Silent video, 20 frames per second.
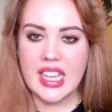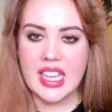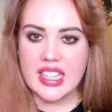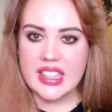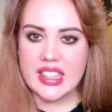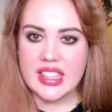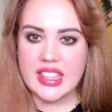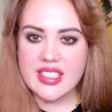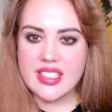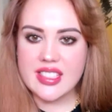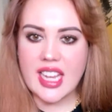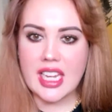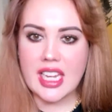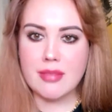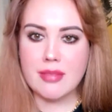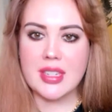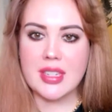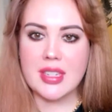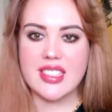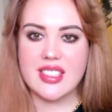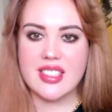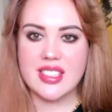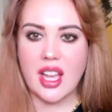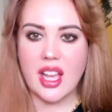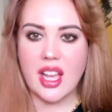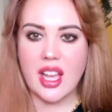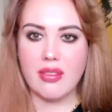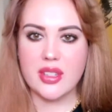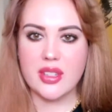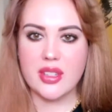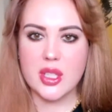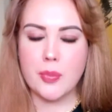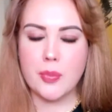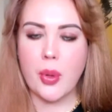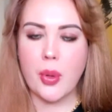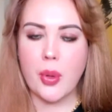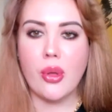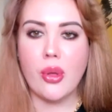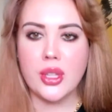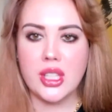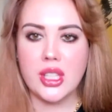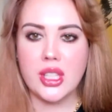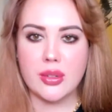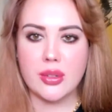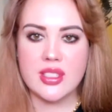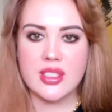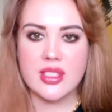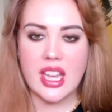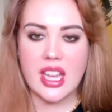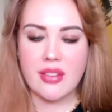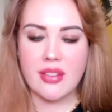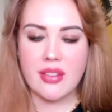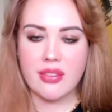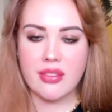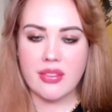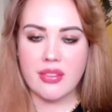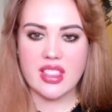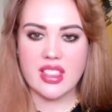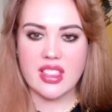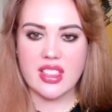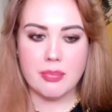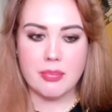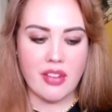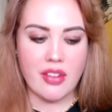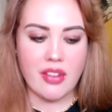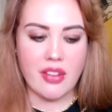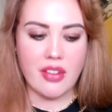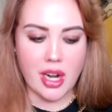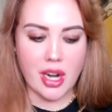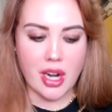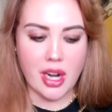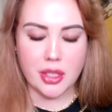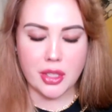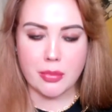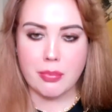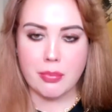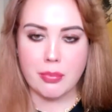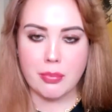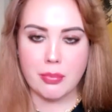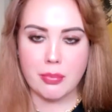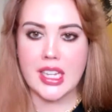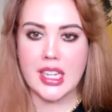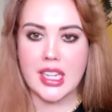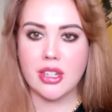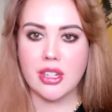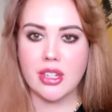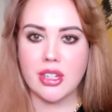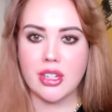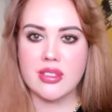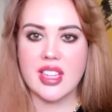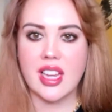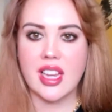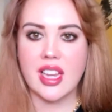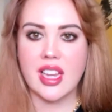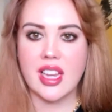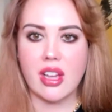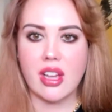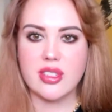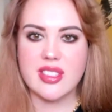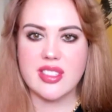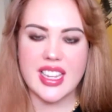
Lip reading: The excitement itself, it's pulling you, it's everything, every part of your being, your own psychology saying,